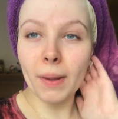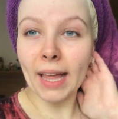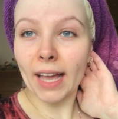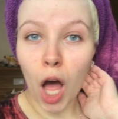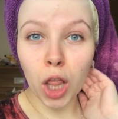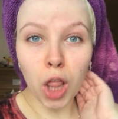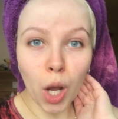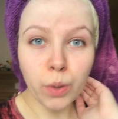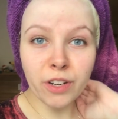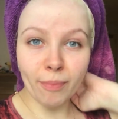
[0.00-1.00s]
but like a
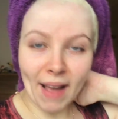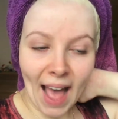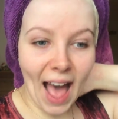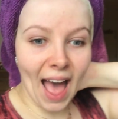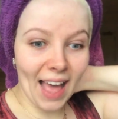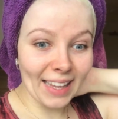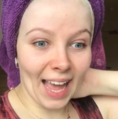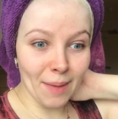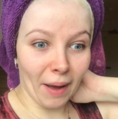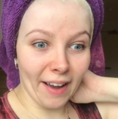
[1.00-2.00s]
load of my hair
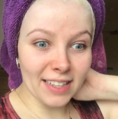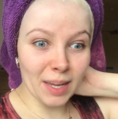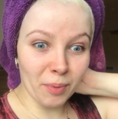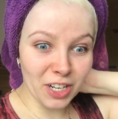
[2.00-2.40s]
came out as I